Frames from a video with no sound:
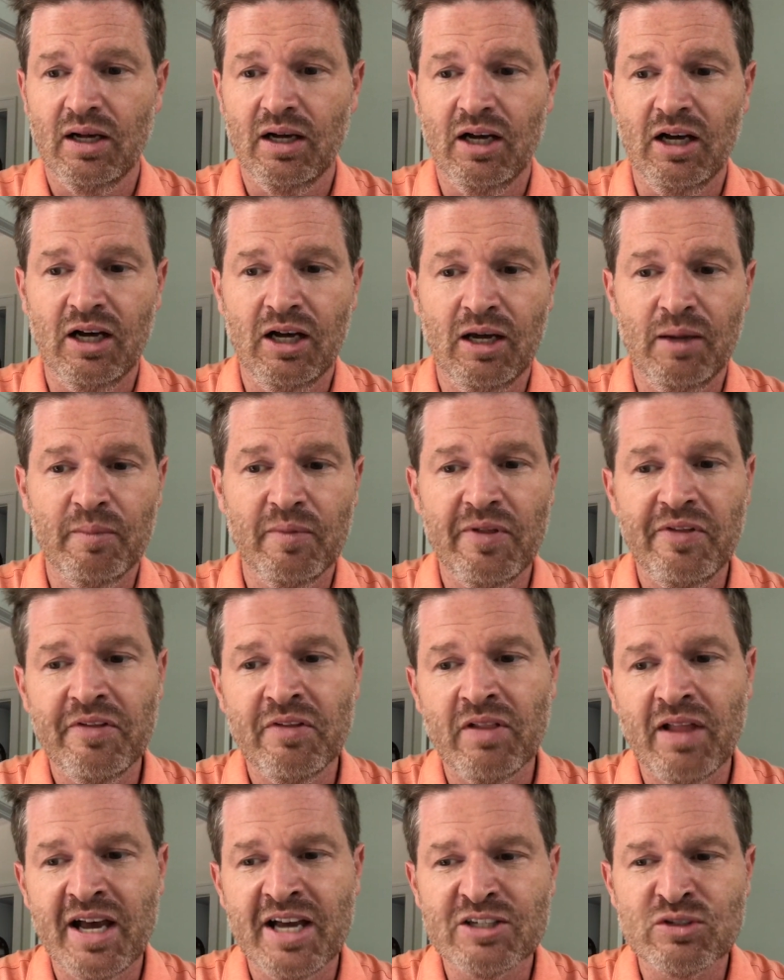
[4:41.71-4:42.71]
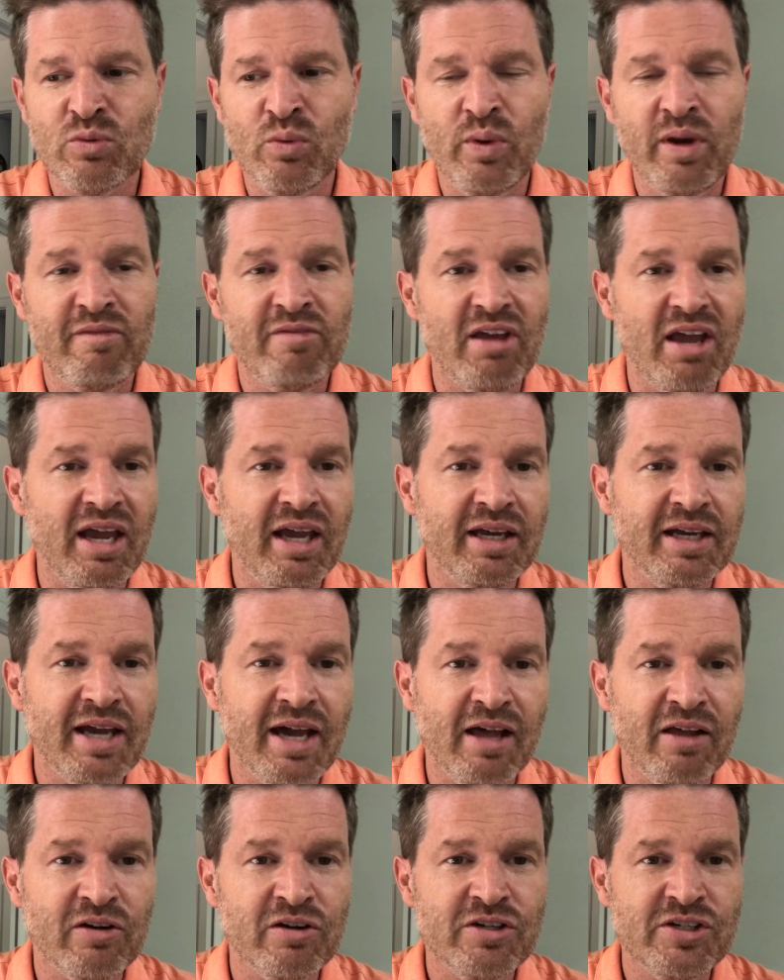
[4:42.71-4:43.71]
And then the last one, we have the egg
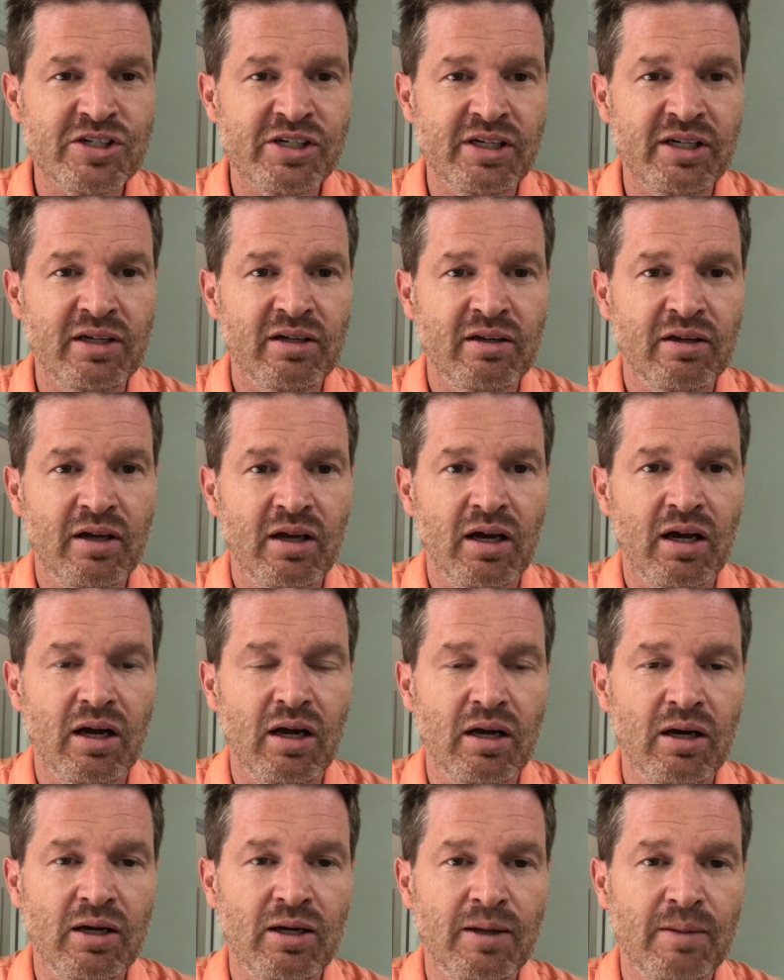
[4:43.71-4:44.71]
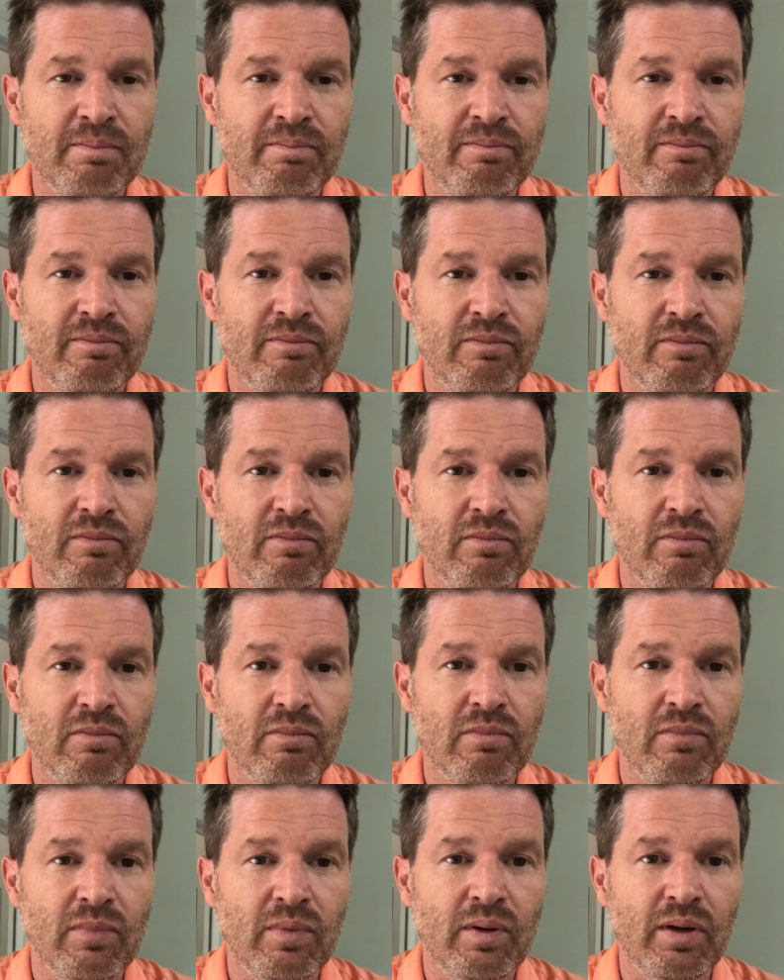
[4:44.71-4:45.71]
allergy.
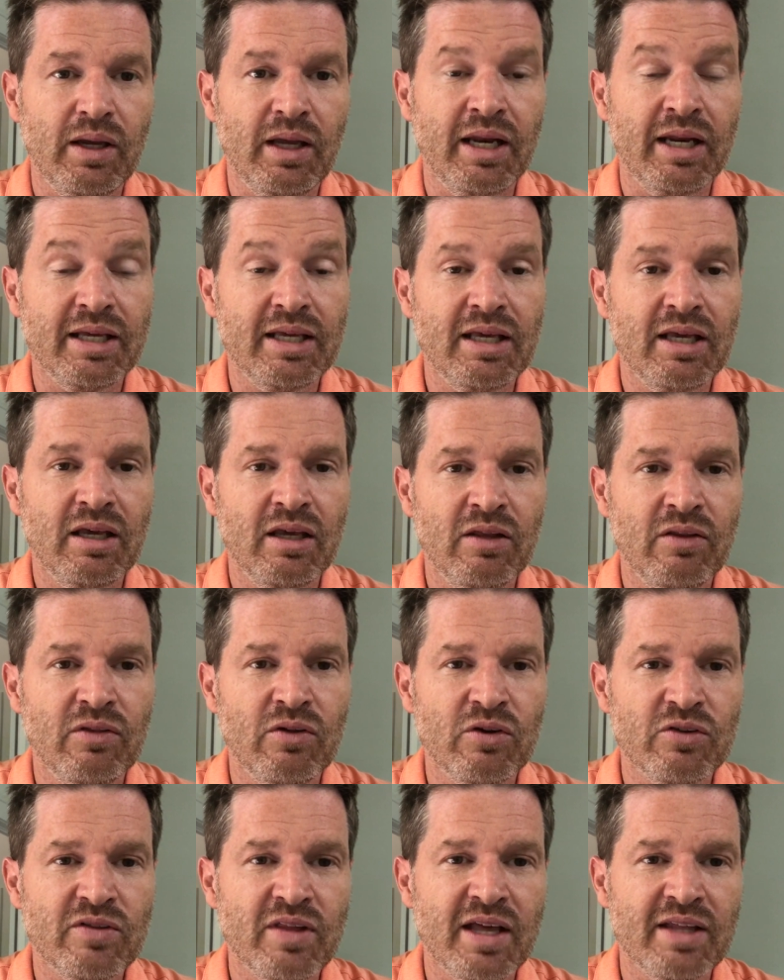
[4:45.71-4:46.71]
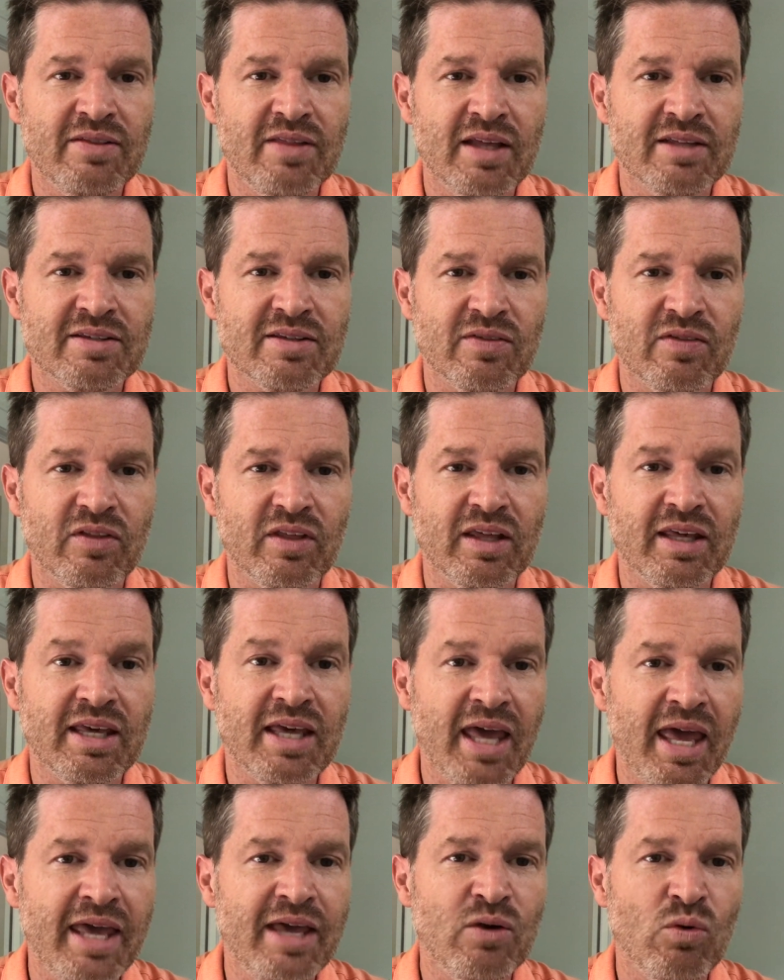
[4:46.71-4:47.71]
And again, that's the
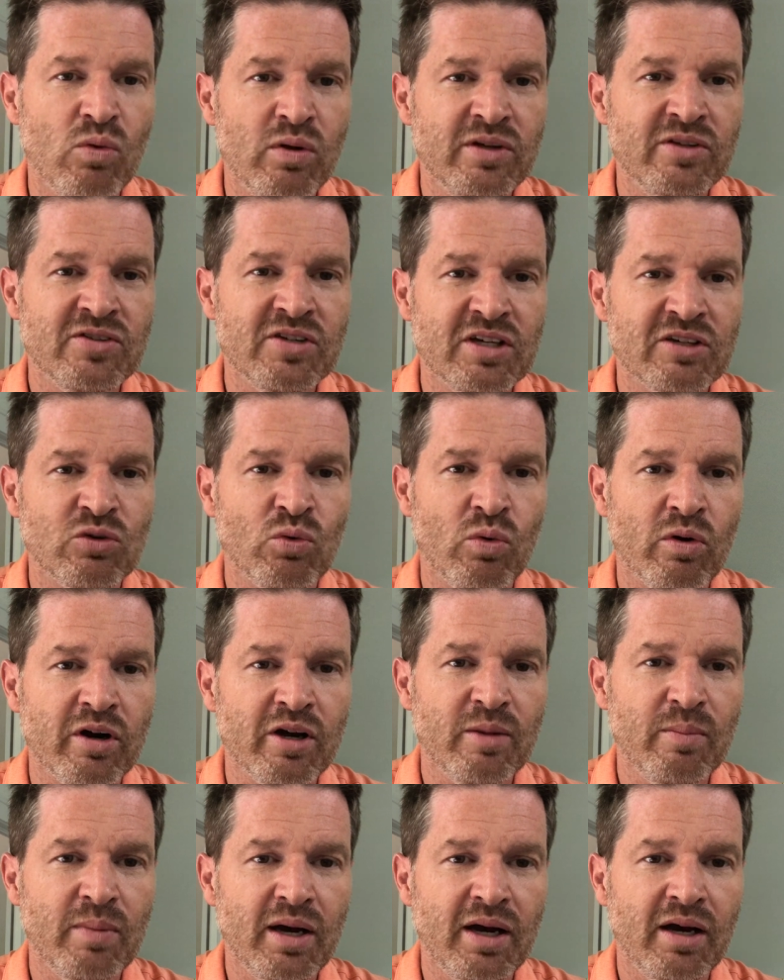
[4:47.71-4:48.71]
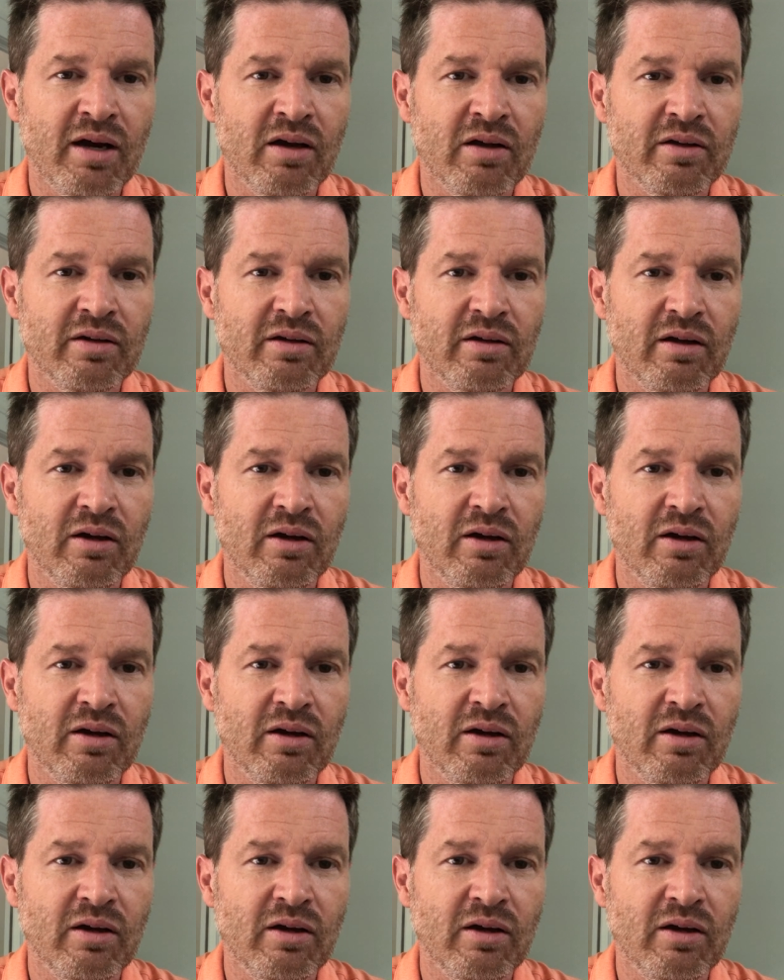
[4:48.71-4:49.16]
cake ones you have to worry about,